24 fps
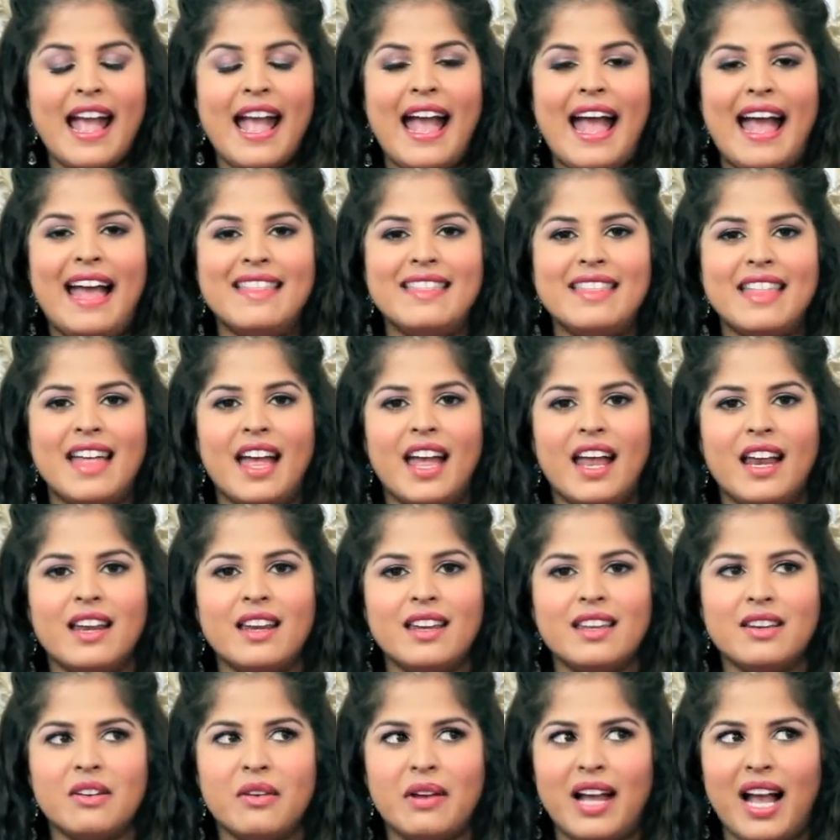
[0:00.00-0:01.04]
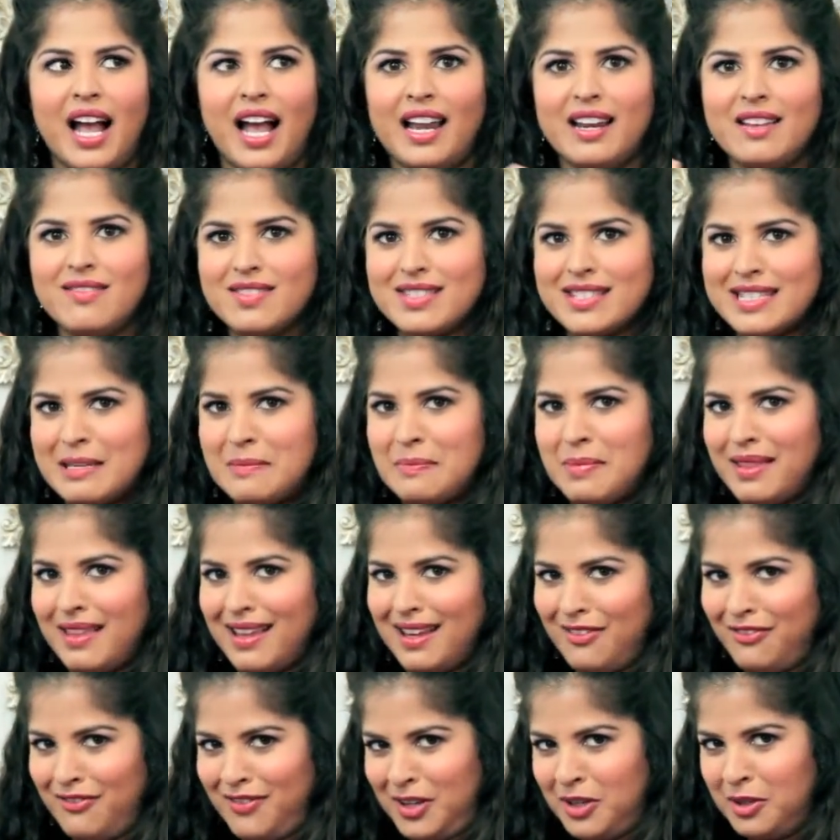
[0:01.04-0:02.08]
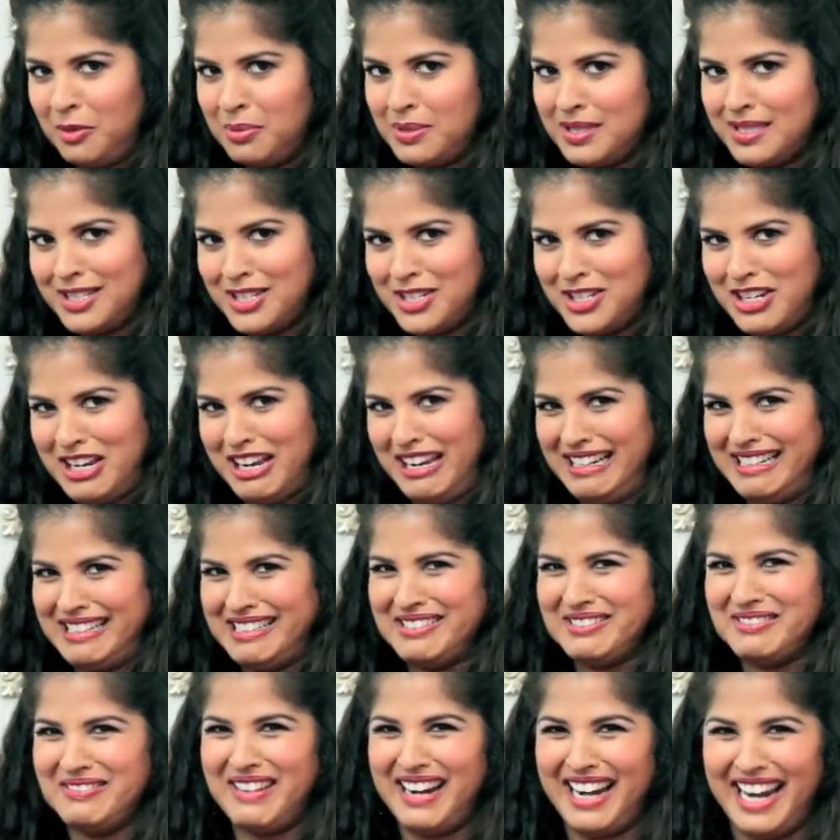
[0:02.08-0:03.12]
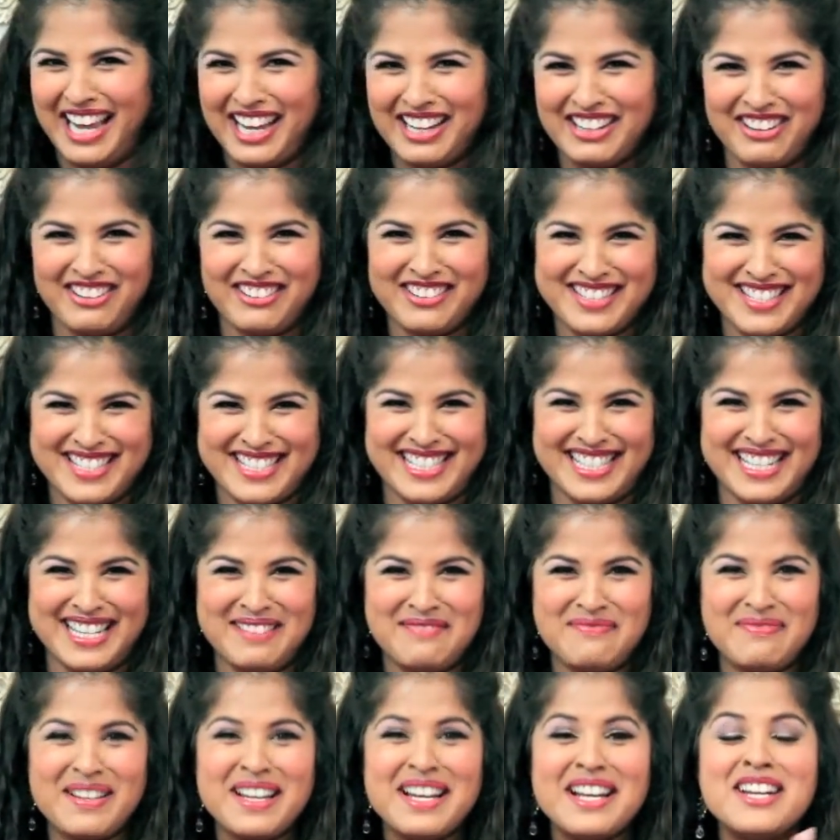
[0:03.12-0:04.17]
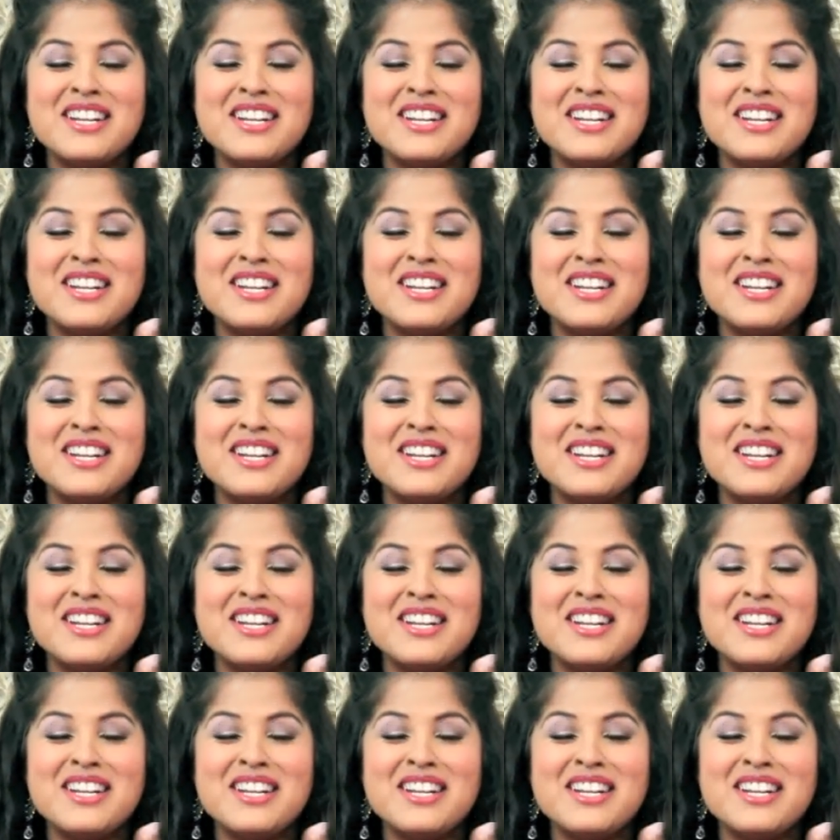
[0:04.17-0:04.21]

and then, you know, I kind of sleep in like fetal position when I go to sleep.